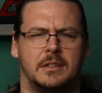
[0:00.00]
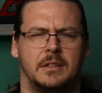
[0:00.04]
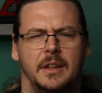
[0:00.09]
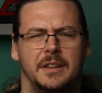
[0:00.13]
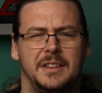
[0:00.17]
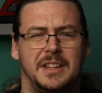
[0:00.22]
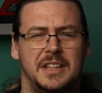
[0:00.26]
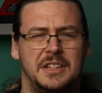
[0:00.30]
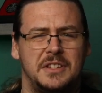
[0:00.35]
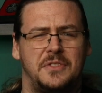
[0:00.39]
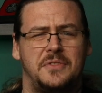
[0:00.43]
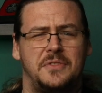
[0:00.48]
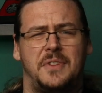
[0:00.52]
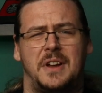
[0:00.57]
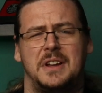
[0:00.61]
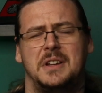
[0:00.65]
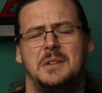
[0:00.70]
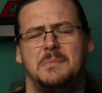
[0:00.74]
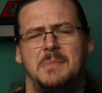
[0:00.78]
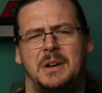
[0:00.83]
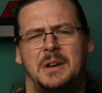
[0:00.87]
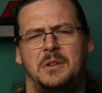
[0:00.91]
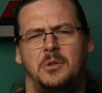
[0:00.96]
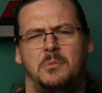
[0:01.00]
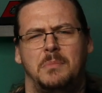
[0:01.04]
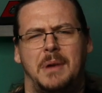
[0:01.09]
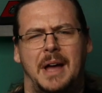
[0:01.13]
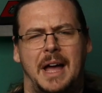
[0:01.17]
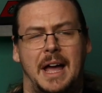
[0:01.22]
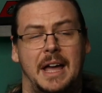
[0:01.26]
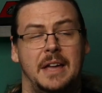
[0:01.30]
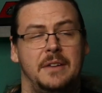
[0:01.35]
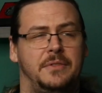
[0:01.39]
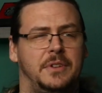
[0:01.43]
These are fundamental
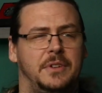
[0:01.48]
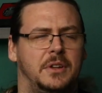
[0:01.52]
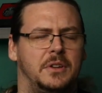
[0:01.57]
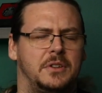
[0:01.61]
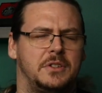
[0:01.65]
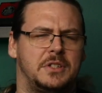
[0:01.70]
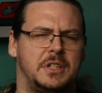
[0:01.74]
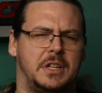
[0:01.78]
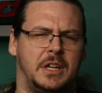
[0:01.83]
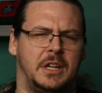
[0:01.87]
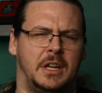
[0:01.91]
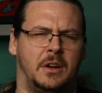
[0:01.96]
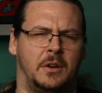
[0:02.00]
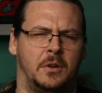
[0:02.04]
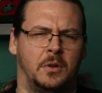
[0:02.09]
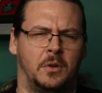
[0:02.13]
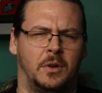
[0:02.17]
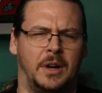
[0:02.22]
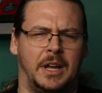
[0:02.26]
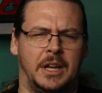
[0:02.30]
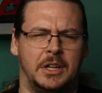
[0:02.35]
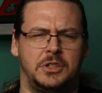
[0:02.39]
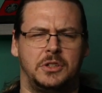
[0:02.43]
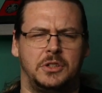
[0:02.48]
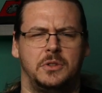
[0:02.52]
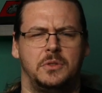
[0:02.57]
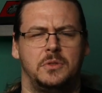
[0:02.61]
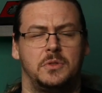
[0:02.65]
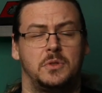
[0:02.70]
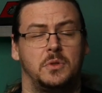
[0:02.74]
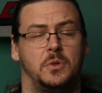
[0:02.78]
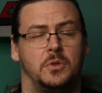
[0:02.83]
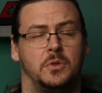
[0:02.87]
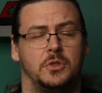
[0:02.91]
behaviours or issues
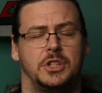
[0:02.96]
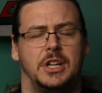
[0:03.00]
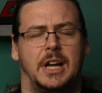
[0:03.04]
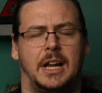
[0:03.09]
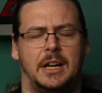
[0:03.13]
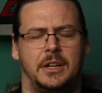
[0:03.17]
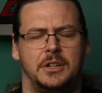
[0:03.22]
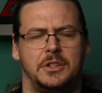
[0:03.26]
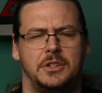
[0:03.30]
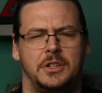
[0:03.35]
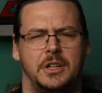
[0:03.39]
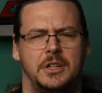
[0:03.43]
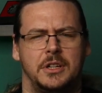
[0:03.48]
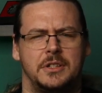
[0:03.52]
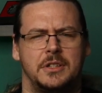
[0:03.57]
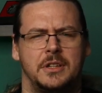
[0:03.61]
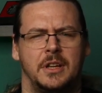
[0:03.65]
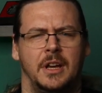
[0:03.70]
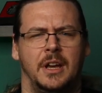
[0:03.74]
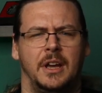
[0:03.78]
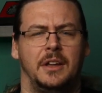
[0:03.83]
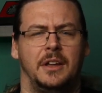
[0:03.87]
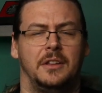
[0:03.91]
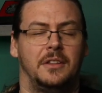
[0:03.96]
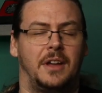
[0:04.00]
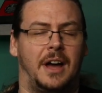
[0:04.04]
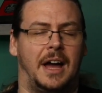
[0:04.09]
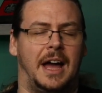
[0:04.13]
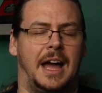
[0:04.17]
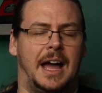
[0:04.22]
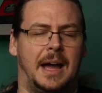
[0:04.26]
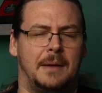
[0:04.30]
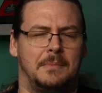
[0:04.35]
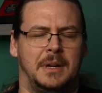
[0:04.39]
or challenges that are
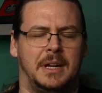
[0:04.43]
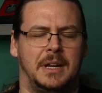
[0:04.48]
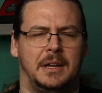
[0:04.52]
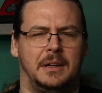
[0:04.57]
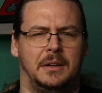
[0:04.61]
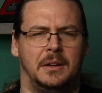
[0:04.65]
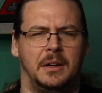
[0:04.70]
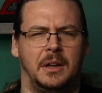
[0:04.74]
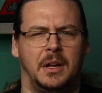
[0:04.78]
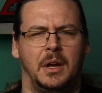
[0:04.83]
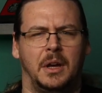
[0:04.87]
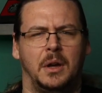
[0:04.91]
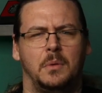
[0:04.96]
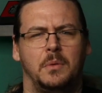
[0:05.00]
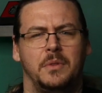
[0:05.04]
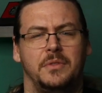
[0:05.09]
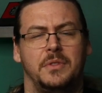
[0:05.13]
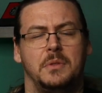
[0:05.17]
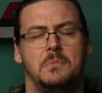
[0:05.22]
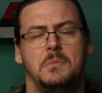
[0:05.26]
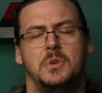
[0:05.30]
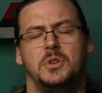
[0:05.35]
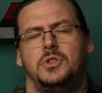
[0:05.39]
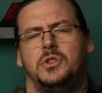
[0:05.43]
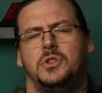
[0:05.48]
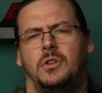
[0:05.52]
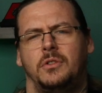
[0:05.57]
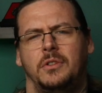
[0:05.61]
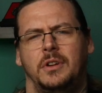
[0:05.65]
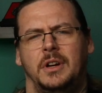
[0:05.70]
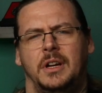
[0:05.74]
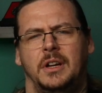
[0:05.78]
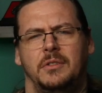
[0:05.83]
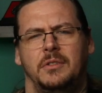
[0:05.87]
happening with the
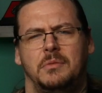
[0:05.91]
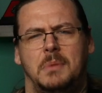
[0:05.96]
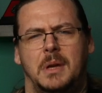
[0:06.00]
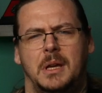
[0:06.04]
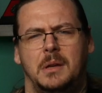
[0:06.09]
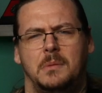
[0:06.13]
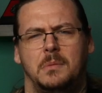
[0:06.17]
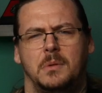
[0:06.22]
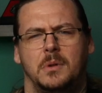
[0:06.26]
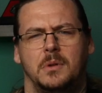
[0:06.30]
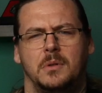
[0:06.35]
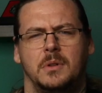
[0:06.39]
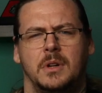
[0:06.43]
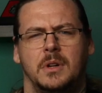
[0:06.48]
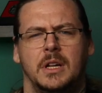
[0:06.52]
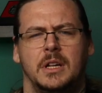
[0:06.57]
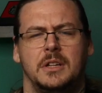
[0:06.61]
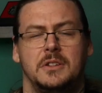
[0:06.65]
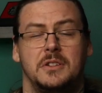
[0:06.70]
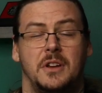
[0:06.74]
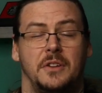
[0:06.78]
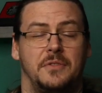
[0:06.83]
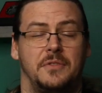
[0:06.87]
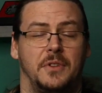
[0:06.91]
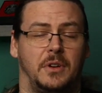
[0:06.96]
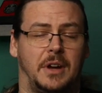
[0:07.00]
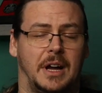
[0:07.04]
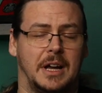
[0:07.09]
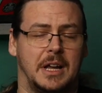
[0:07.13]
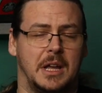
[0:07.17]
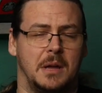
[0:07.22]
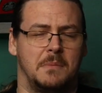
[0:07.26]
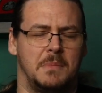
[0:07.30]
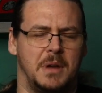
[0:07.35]
majority of people. So I feel
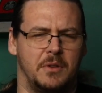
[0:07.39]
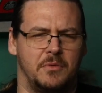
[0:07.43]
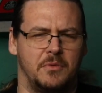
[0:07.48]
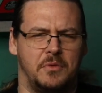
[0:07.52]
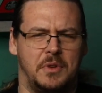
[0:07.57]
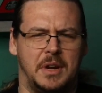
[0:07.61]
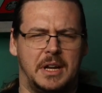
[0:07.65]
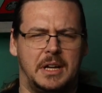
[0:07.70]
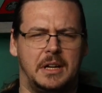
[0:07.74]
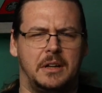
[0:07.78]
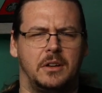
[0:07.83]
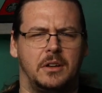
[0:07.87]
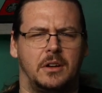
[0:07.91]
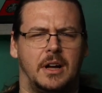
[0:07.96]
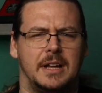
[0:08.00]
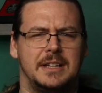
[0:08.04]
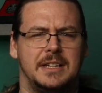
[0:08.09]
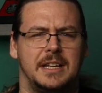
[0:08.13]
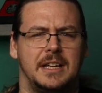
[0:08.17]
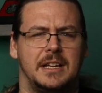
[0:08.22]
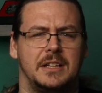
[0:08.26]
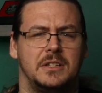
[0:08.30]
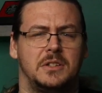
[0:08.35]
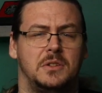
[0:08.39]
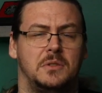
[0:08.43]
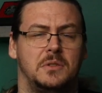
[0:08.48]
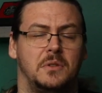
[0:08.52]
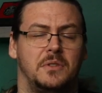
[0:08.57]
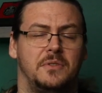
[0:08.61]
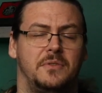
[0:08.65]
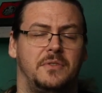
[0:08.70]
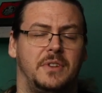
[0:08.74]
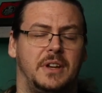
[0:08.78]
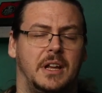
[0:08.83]
like it'd be a really good idea to do a
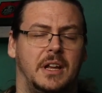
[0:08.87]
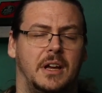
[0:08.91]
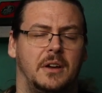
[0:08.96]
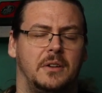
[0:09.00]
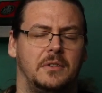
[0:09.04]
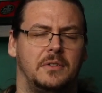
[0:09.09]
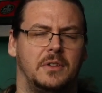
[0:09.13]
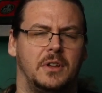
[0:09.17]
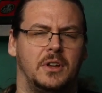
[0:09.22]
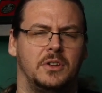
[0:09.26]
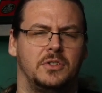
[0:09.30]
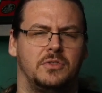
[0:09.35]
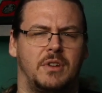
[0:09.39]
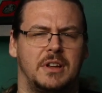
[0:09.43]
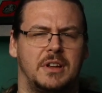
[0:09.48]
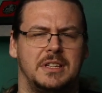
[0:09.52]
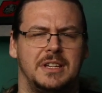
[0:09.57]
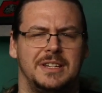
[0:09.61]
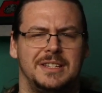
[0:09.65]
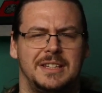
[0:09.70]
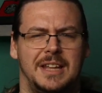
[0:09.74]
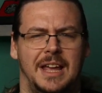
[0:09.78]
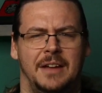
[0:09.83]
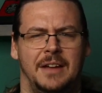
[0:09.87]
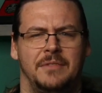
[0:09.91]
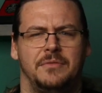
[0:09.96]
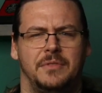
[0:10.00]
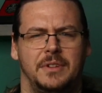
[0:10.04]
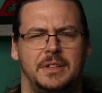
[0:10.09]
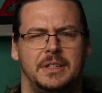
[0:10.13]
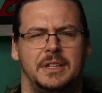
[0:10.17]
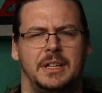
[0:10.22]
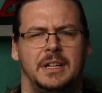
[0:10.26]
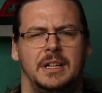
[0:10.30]
video that addresses
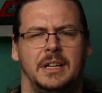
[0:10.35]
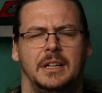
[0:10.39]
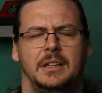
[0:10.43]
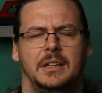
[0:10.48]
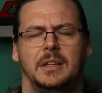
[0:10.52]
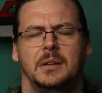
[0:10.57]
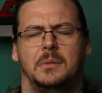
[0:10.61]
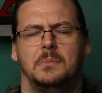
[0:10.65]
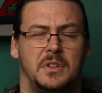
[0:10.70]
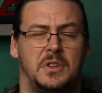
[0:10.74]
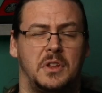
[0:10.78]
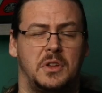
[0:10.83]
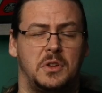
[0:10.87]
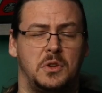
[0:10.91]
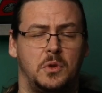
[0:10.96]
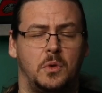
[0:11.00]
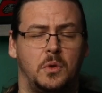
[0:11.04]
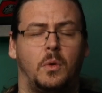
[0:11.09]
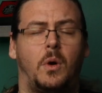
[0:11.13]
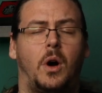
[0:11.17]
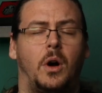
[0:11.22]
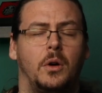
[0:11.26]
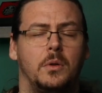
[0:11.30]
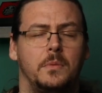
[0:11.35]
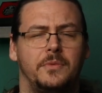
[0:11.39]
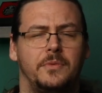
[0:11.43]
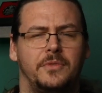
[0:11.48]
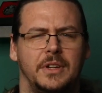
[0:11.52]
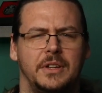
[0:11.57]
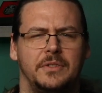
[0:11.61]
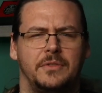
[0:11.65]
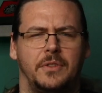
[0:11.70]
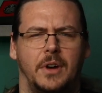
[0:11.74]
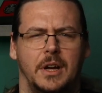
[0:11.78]
everything in them that you'll
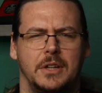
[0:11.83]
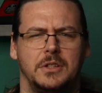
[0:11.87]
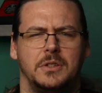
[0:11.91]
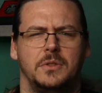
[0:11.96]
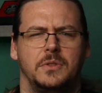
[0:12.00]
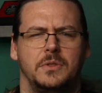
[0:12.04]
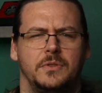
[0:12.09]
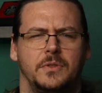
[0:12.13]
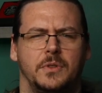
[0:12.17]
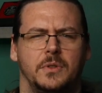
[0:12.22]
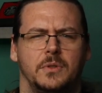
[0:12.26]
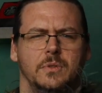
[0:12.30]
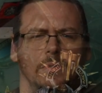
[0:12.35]
hopefully find useful.